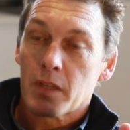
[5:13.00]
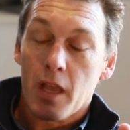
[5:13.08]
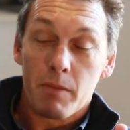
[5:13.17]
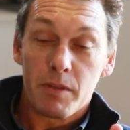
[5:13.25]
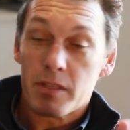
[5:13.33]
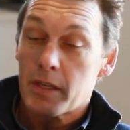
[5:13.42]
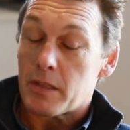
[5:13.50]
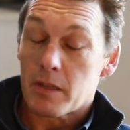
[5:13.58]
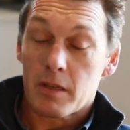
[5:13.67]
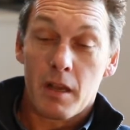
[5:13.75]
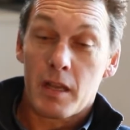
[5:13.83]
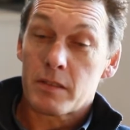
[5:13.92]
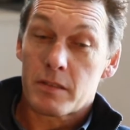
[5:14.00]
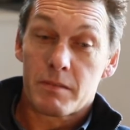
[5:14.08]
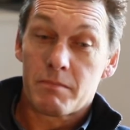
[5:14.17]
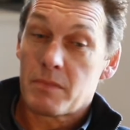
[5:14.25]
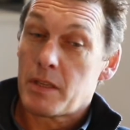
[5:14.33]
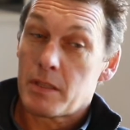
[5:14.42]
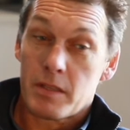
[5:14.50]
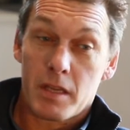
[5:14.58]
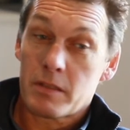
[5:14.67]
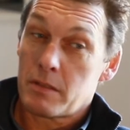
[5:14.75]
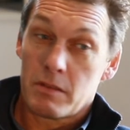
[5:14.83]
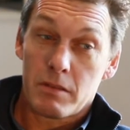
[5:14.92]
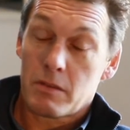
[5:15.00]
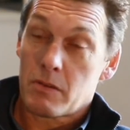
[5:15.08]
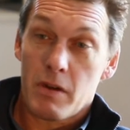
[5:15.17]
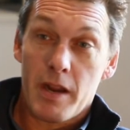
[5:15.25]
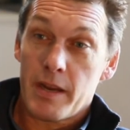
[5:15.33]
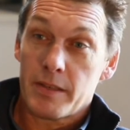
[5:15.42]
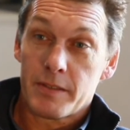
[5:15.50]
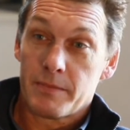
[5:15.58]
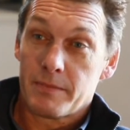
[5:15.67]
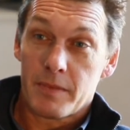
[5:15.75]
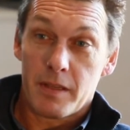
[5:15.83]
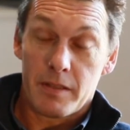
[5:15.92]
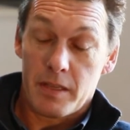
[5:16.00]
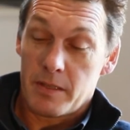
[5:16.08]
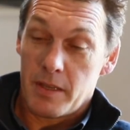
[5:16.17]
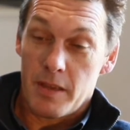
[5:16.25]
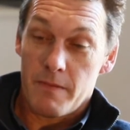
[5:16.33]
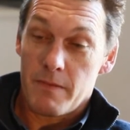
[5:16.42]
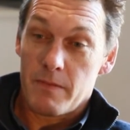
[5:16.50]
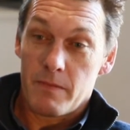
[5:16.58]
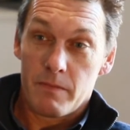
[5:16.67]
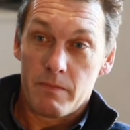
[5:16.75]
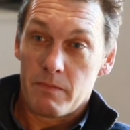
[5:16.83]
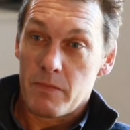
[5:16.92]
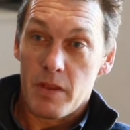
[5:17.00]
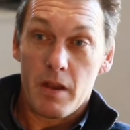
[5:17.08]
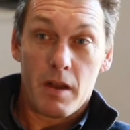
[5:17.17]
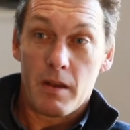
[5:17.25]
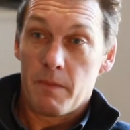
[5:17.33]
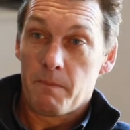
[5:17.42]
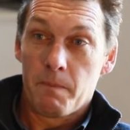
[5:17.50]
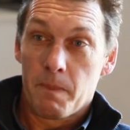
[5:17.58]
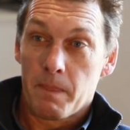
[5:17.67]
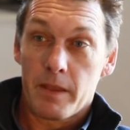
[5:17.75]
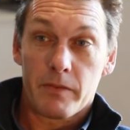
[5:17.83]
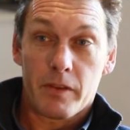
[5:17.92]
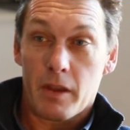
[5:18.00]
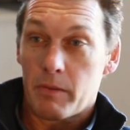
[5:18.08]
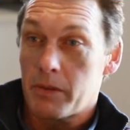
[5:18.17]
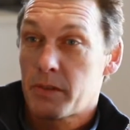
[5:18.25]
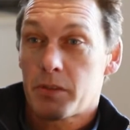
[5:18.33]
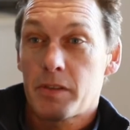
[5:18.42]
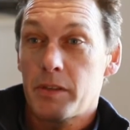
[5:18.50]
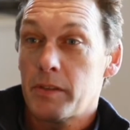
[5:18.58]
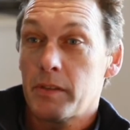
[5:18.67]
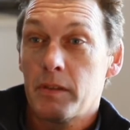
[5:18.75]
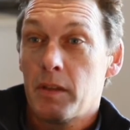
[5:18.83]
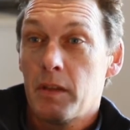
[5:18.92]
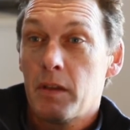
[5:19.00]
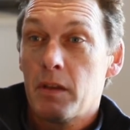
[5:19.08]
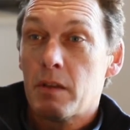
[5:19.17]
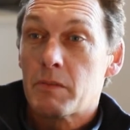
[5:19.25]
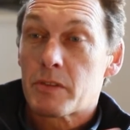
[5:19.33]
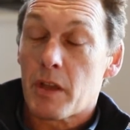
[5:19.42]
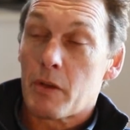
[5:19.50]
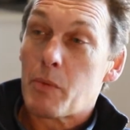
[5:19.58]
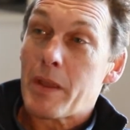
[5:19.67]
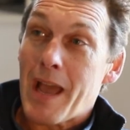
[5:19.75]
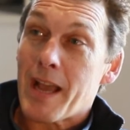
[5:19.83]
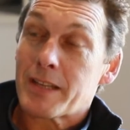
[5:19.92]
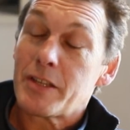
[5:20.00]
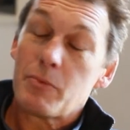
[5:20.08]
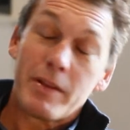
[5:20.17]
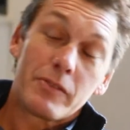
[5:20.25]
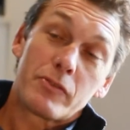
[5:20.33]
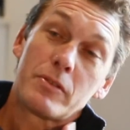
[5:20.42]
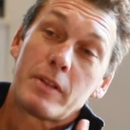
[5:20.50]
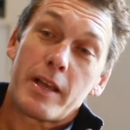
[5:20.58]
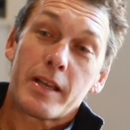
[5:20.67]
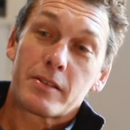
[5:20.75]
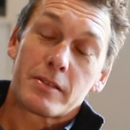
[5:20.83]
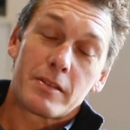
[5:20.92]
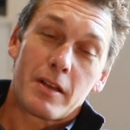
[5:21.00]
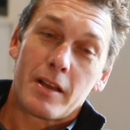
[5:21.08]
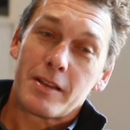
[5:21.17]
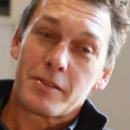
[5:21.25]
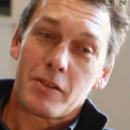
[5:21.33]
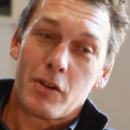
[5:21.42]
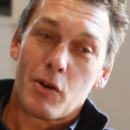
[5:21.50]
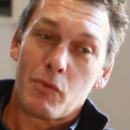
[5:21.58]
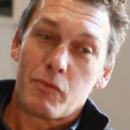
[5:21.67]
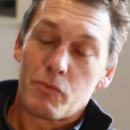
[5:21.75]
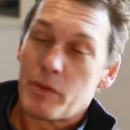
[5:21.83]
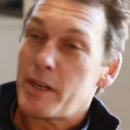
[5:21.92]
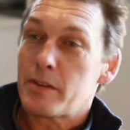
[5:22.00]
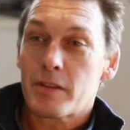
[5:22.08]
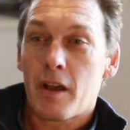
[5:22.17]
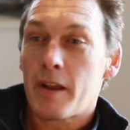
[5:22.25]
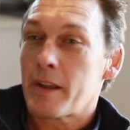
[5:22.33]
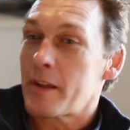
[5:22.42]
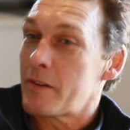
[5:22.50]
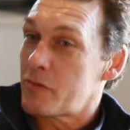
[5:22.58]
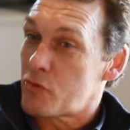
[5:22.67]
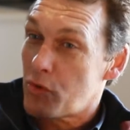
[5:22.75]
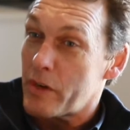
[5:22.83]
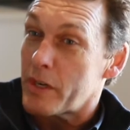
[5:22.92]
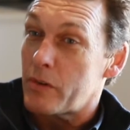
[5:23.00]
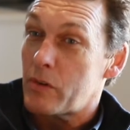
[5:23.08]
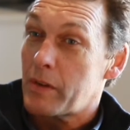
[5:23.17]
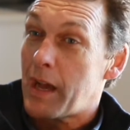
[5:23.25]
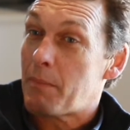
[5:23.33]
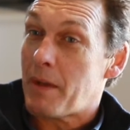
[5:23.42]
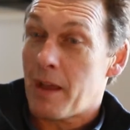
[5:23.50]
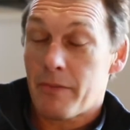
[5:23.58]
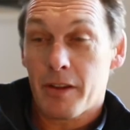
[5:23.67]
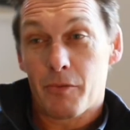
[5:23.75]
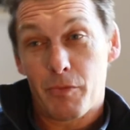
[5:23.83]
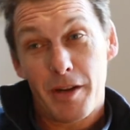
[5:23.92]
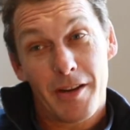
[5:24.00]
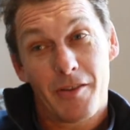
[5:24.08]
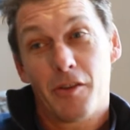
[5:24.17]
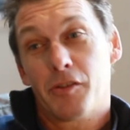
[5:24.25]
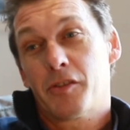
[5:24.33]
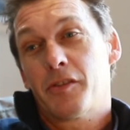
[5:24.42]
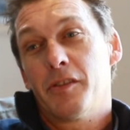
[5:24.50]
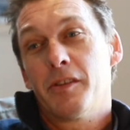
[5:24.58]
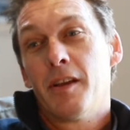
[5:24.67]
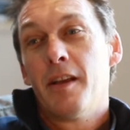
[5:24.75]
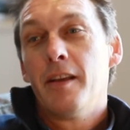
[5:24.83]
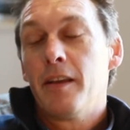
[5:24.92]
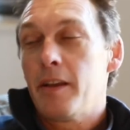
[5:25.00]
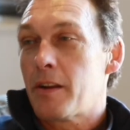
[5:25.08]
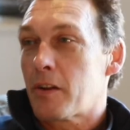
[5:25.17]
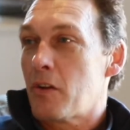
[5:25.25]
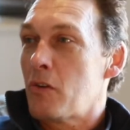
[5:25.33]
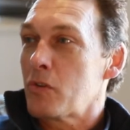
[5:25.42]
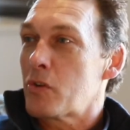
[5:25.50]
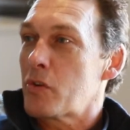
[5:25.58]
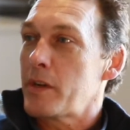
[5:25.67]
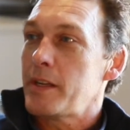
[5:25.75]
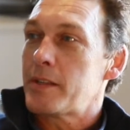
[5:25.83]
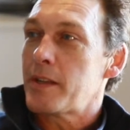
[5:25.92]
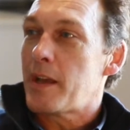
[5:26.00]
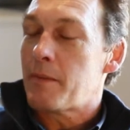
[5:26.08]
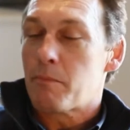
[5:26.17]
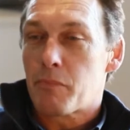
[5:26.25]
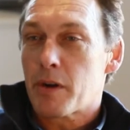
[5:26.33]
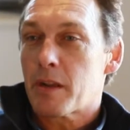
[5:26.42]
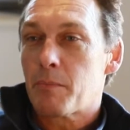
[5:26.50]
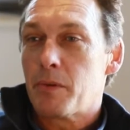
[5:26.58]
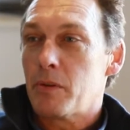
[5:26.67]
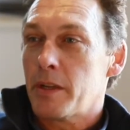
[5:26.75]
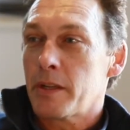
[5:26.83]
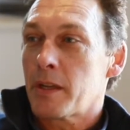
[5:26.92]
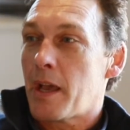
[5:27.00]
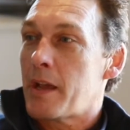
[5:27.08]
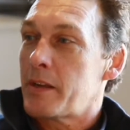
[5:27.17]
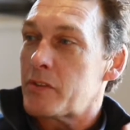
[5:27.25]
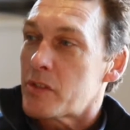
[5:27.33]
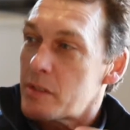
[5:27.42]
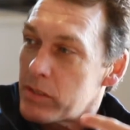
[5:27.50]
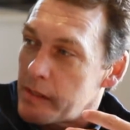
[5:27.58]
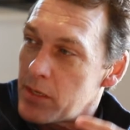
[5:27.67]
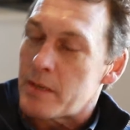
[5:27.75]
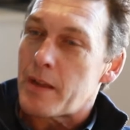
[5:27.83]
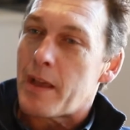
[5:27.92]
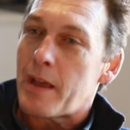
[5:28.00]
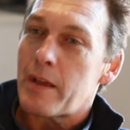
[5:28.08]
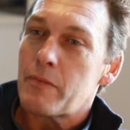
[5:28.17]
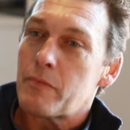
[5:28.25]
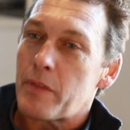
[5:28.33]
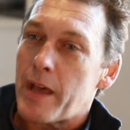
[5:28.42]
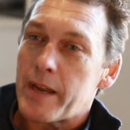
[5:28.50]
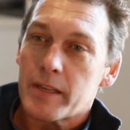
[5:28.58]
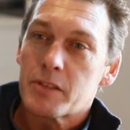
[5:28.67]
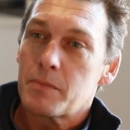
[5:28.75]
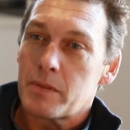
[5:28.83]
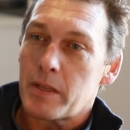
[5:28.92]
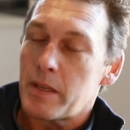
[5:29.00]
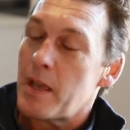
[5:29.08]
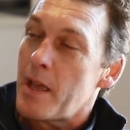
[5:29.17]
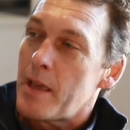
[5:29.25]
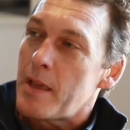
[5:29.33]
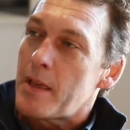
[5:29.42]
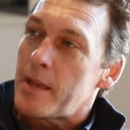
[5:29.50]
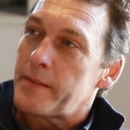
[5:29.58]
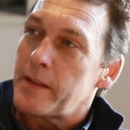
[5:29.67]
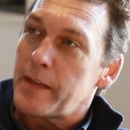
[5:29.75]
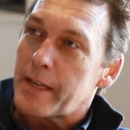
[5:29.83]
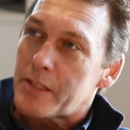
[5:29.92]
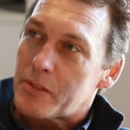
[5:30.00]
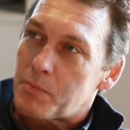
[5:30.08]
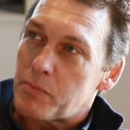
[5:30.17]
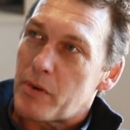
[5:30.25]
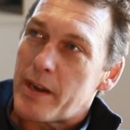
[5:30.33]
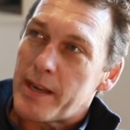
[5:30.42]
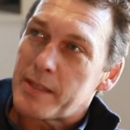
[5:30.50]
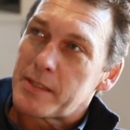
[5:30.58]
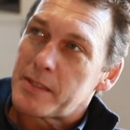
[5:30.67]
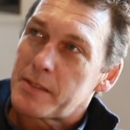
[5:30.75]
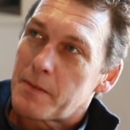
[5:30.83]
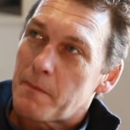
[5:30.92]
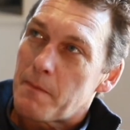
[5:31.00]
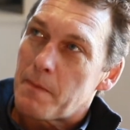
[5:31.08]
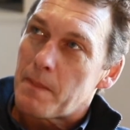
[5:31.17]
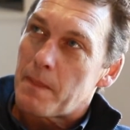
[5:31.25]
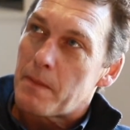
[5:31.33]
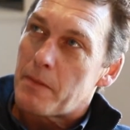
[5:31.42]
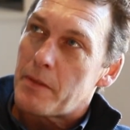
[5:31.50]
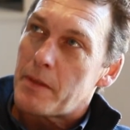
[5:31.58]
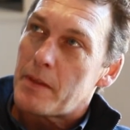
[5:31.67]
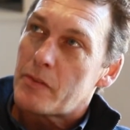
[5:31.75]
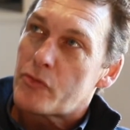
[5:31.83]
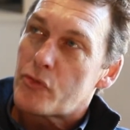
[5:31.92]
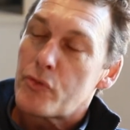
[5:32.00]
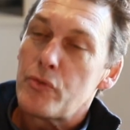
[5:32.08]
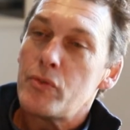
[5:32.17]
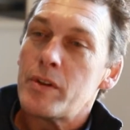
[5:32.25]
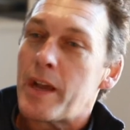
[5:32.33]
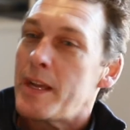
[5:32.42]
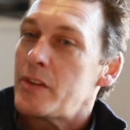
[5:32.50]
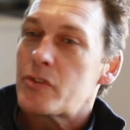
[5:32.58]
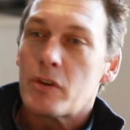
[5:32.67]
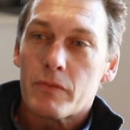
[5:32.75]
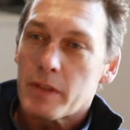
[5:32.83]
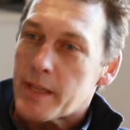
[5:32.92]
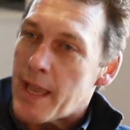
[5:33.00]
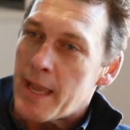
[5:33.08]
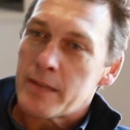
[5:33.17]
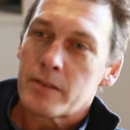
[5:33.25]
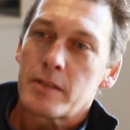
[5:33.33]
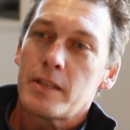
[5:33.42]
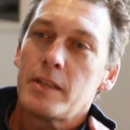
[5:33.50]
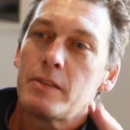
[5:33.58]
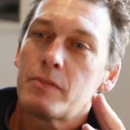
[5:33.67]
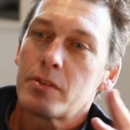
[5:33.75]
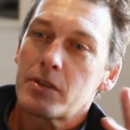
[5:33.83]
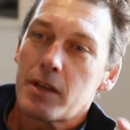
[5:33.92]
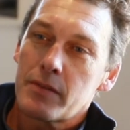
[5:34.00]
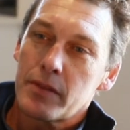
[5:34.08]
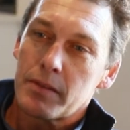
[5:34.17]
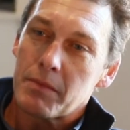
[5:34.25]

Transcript: And we said to the clients, it doesn't look great. And they said, yeah, let's go with the steel. So we actually went through the exercise of redesigning it, drawing it all up, having it recosted in a concrete and brick building, and it just didn't have that, it didn't express the true nature of the cantilevers and